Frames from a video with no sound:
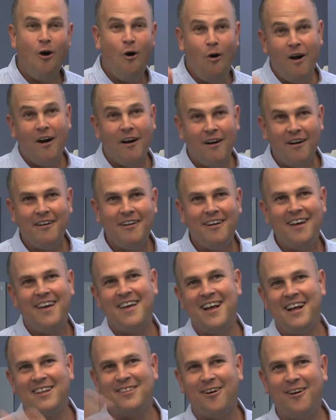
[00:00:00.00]
or
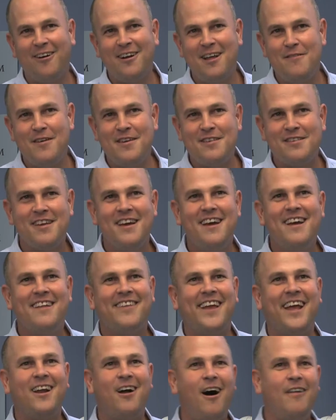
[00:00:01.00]
the alternative is
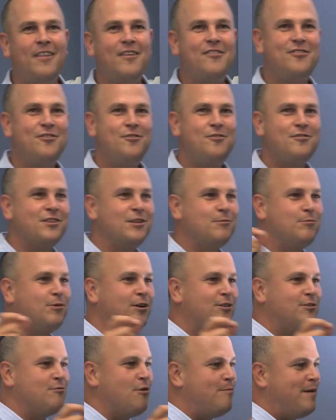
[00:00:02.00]
to get all the Jews in the
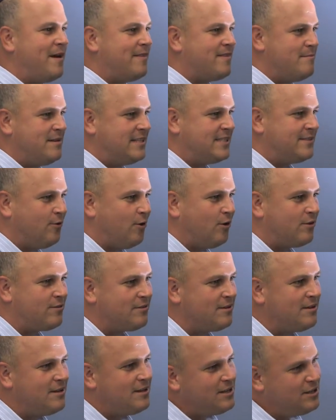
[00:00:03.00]
world to obey the mitzvot.
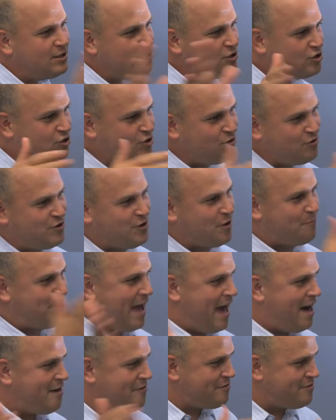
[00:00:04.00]
Choose your
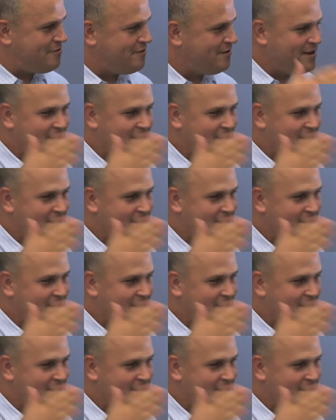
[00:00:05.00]
path.